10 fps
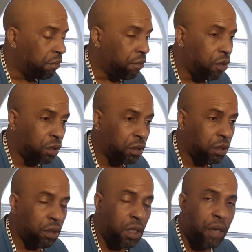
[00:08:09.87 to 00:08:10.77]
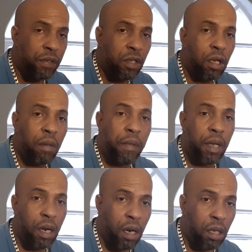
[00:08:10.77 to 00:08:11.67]
But there is gonna be a
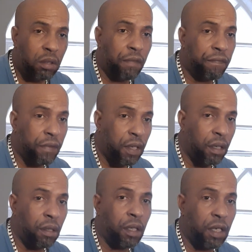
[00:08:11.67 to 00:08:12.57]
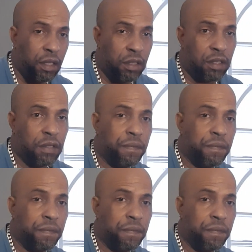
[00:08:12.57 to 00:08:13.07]
lot of little kids